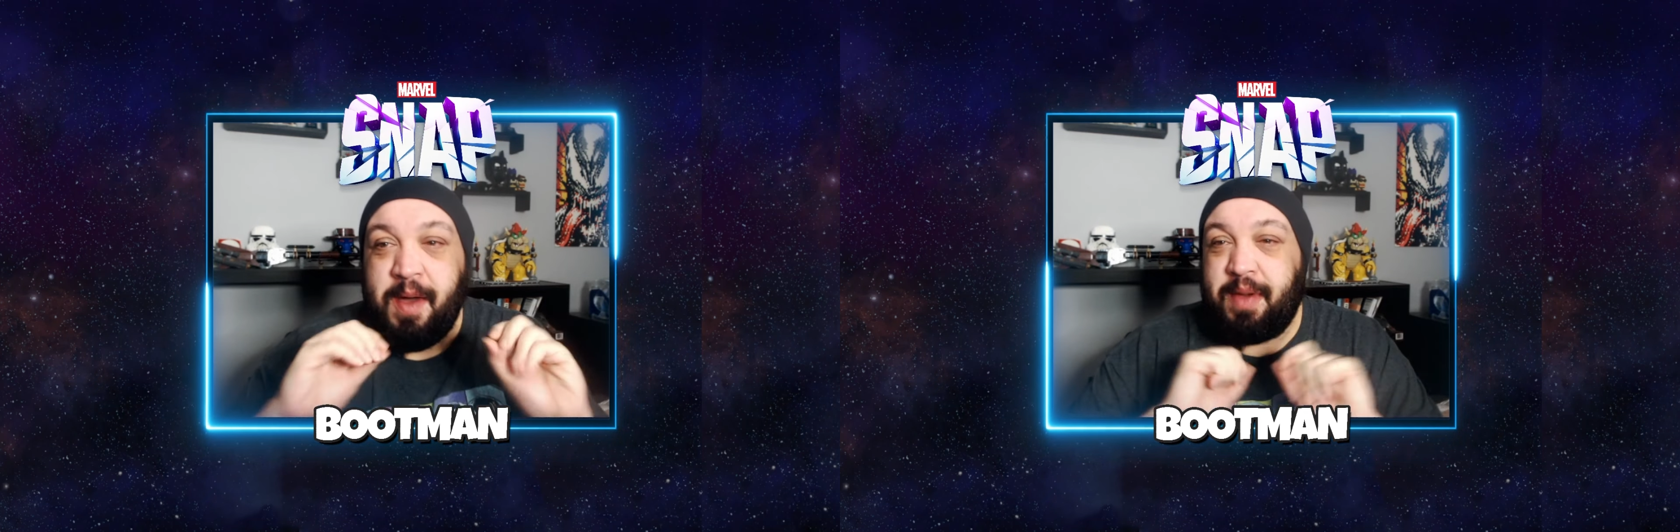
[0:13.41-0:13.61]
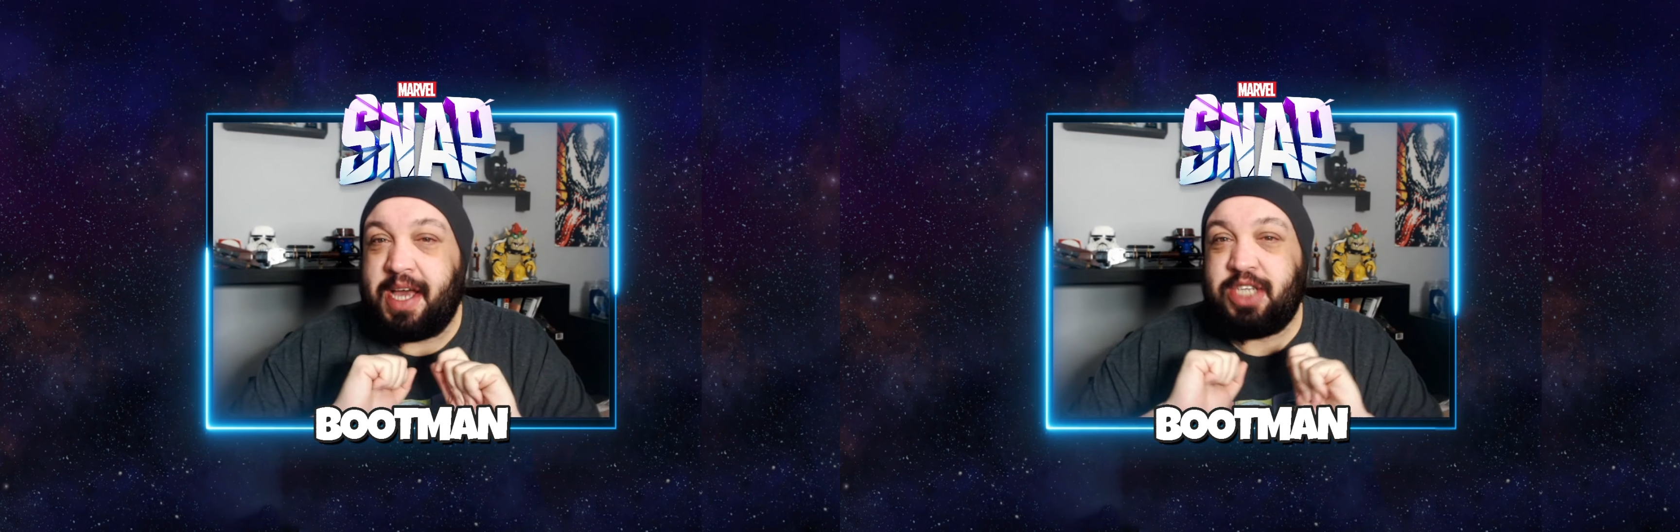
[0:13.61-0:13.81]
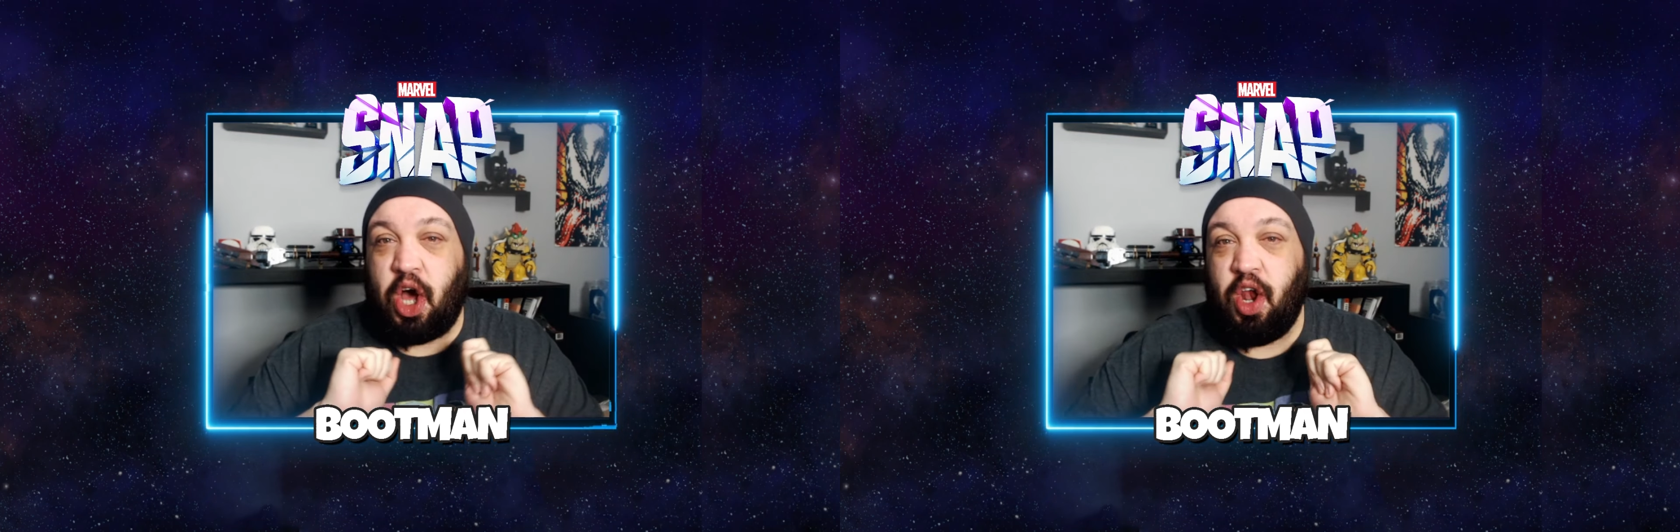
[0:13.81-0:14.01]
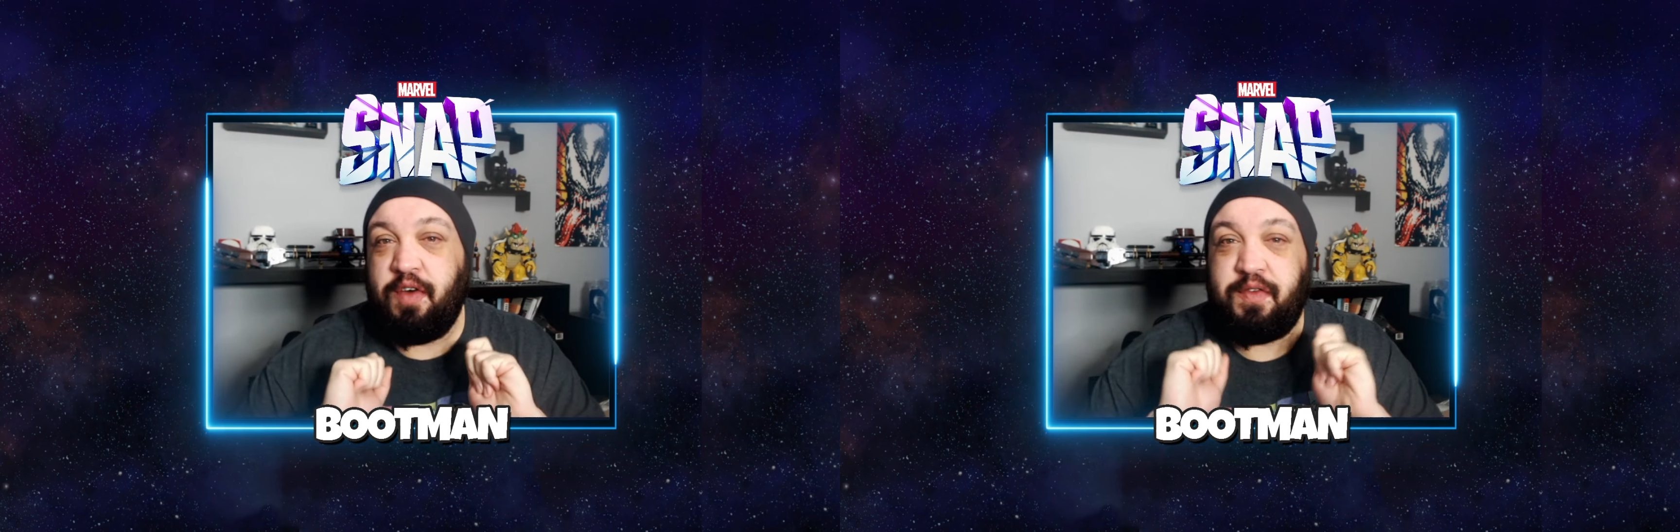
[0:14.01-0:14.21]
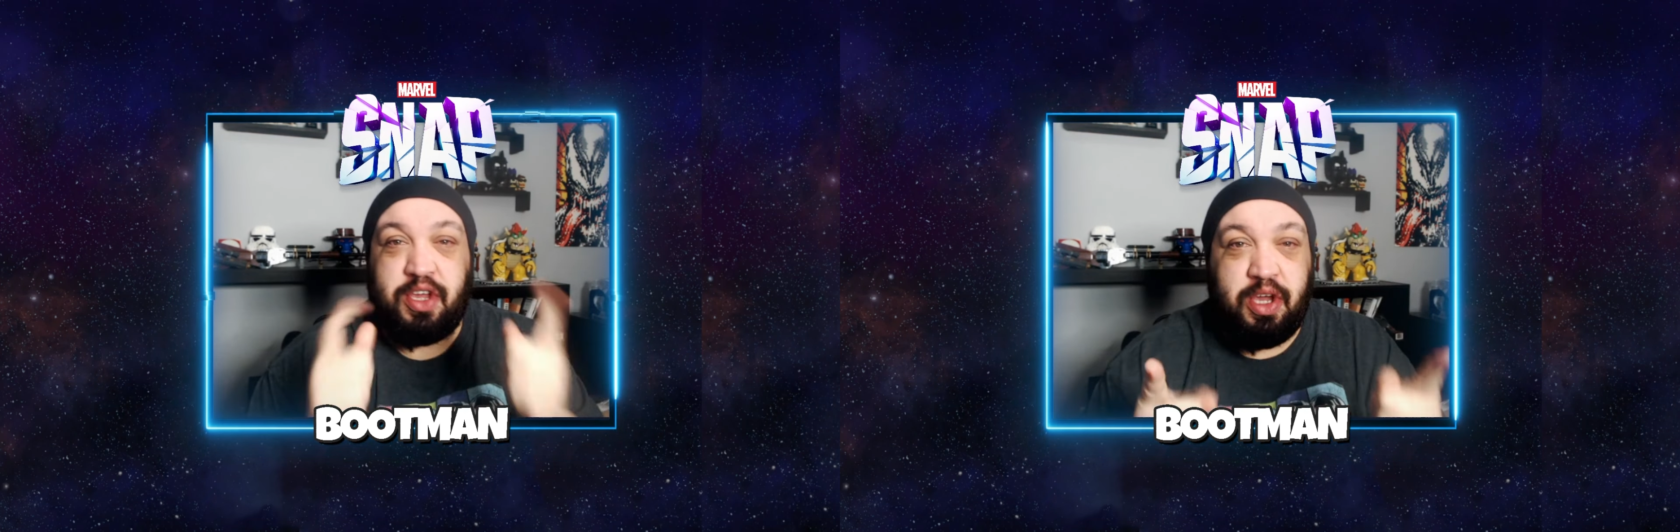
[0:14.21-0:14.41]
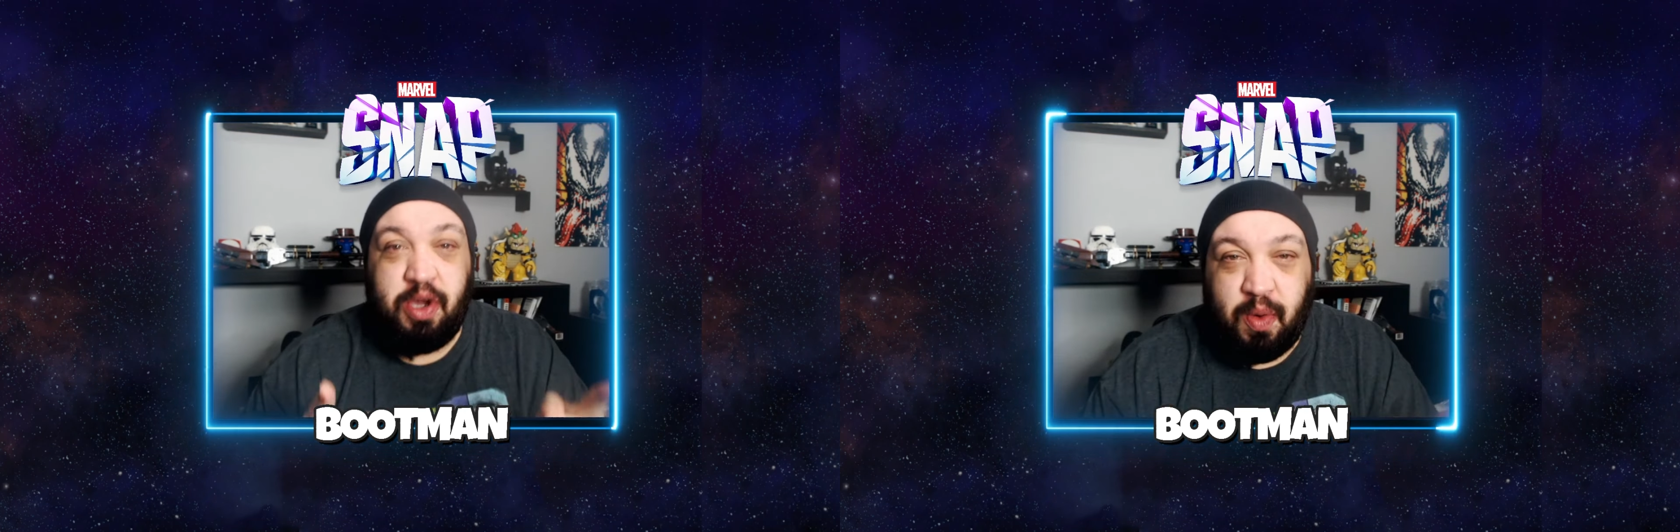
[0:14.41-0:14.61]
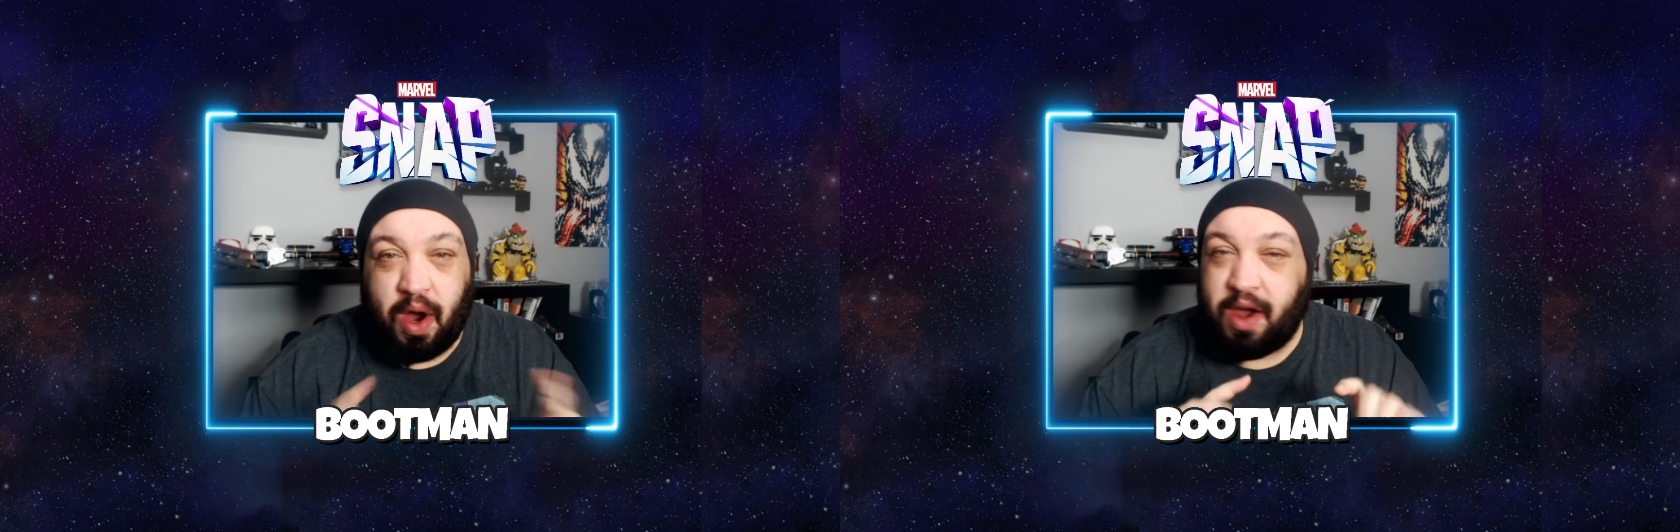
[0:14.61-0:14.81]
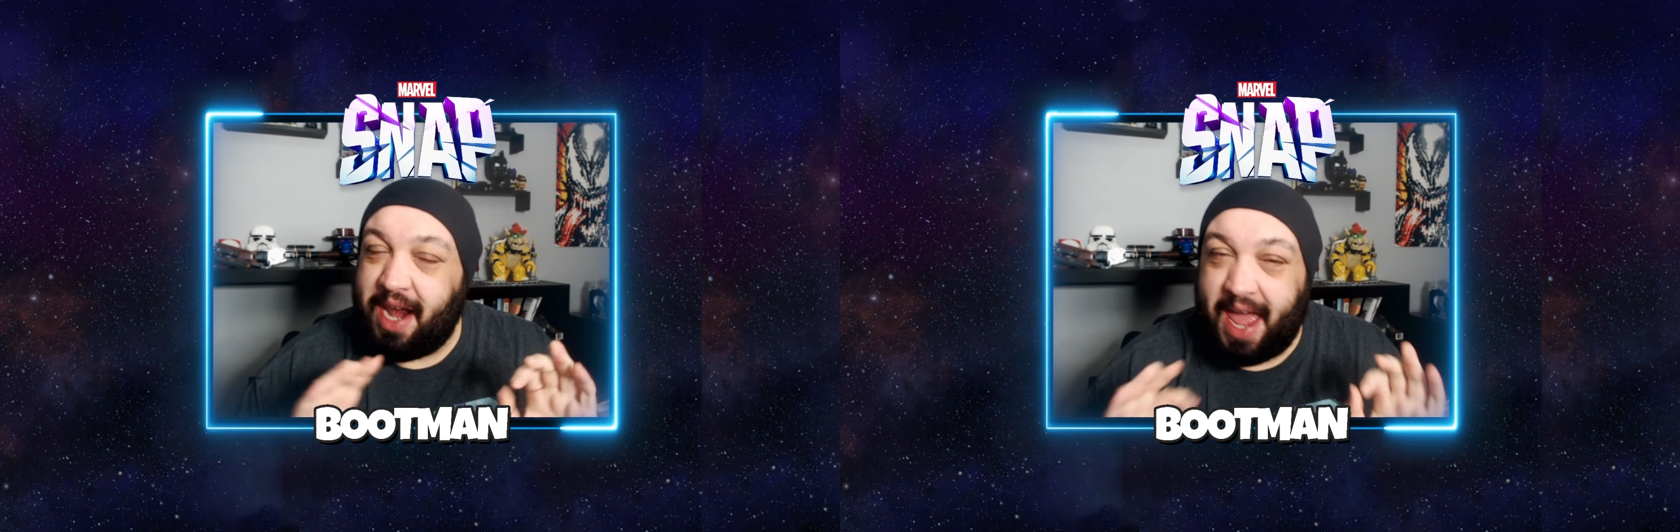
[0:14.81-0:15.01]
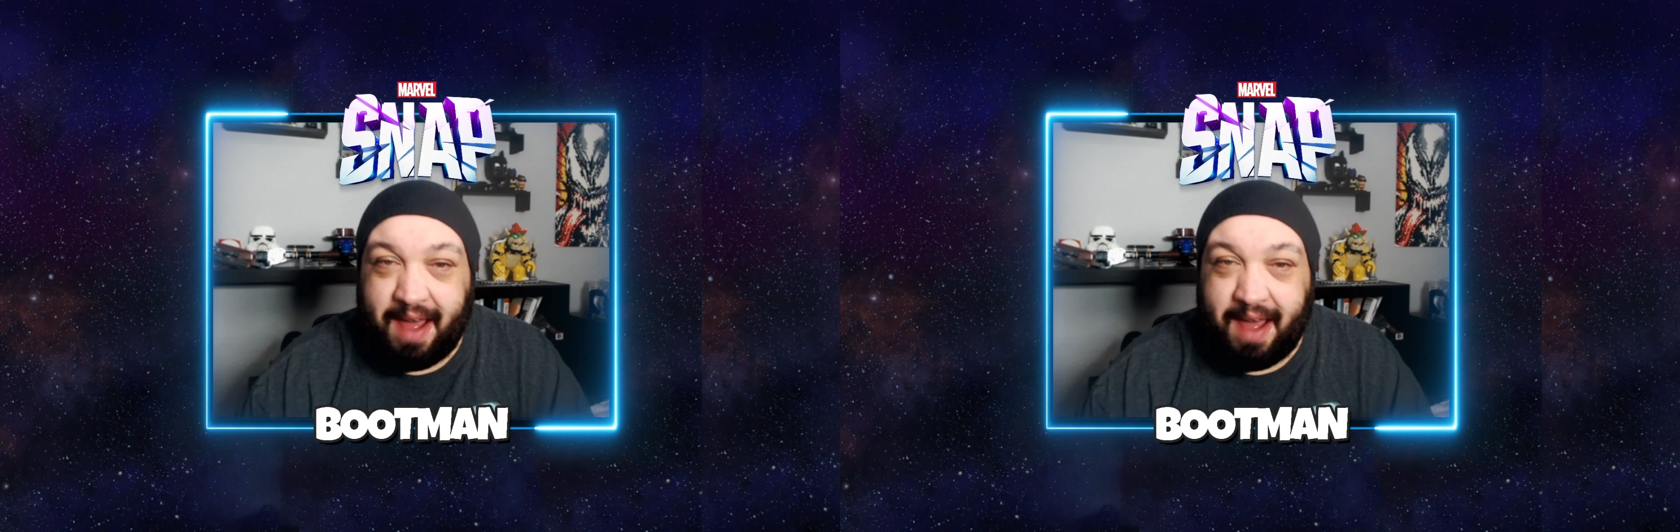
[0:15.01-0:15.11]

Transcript: because all of you are gonna